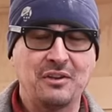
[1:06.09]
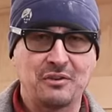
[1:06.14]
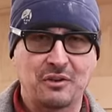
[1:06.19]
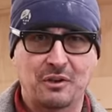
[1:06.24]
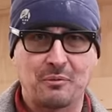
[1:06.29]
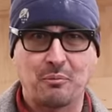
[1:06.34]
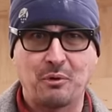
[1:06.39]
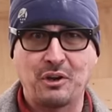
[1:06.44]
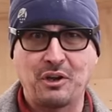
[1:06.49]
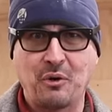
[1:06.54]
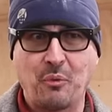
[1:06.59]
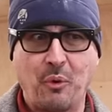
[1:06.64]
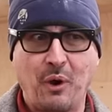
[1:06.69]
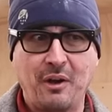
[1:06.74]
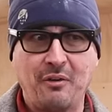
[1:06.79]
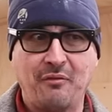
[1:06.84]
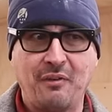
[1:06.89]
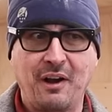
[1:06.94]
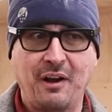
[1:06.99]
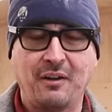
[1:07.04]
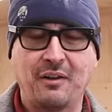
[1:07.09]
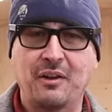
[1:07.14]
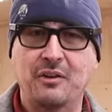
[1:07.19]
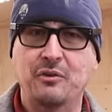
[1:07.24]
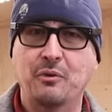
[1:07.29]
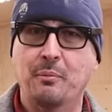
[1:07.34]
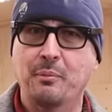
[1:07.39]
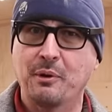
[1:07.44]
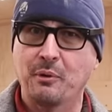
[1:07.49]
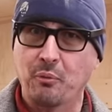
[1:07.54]
you can bring your wife out and
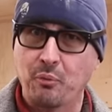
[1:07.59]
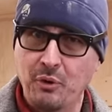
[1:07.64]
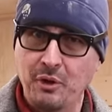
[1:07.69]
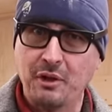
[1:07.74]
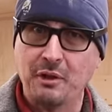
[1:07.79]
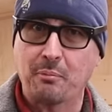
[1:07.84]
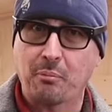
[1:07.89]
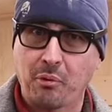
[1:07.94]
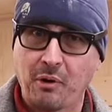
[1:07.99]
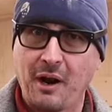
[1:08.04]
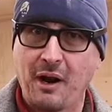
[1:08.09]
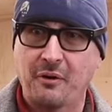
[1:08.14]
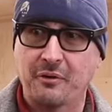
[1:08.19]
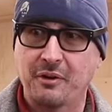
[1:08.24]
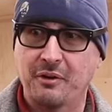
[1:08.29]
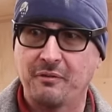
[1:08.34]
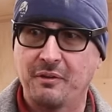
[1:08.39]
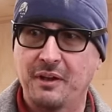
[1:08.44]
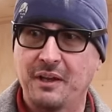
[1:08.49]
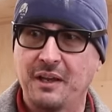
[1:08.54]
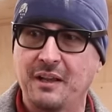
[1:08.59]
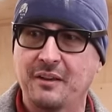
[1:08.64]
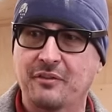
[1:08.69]
you'll be really proud of it.